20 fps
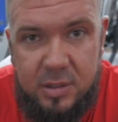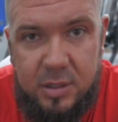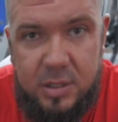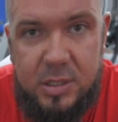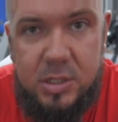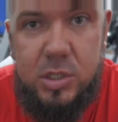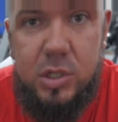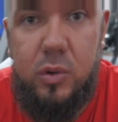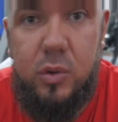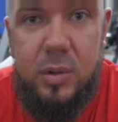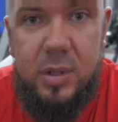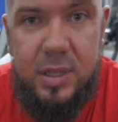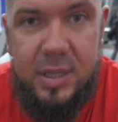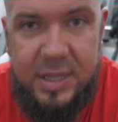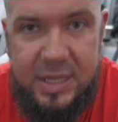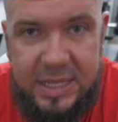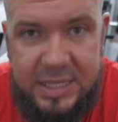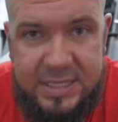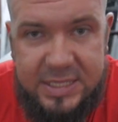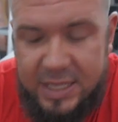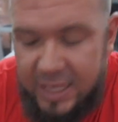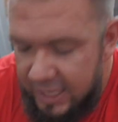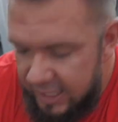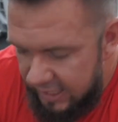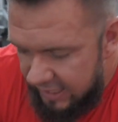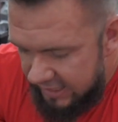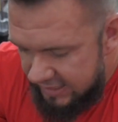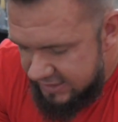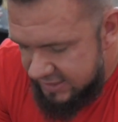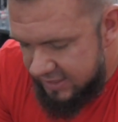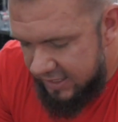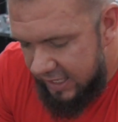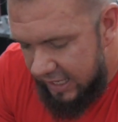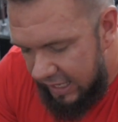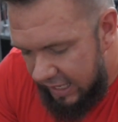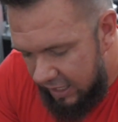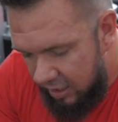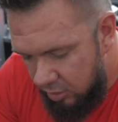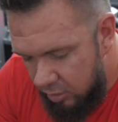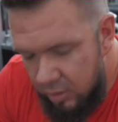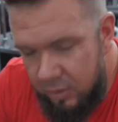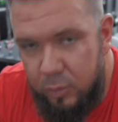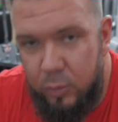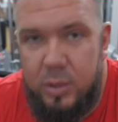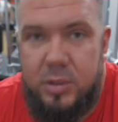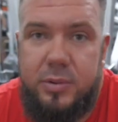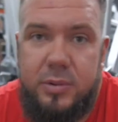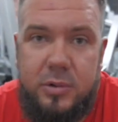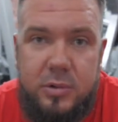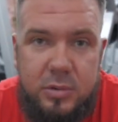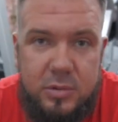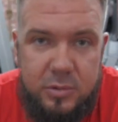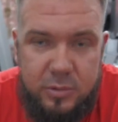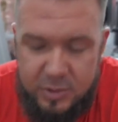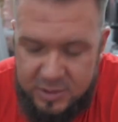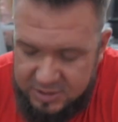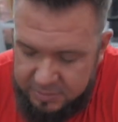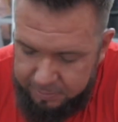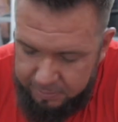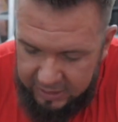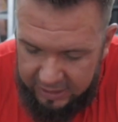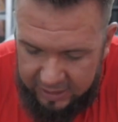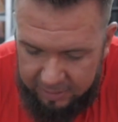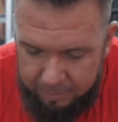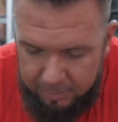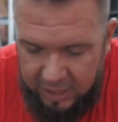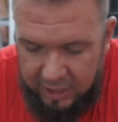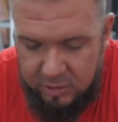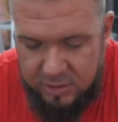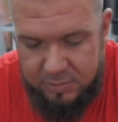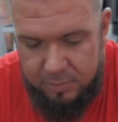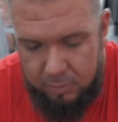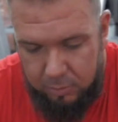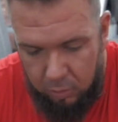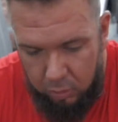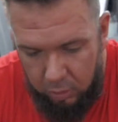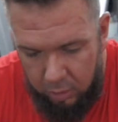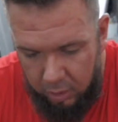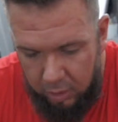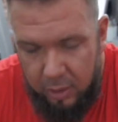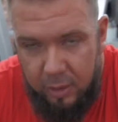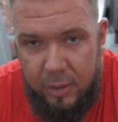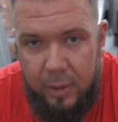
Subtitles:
So that's, guys, now what we'll speak about more.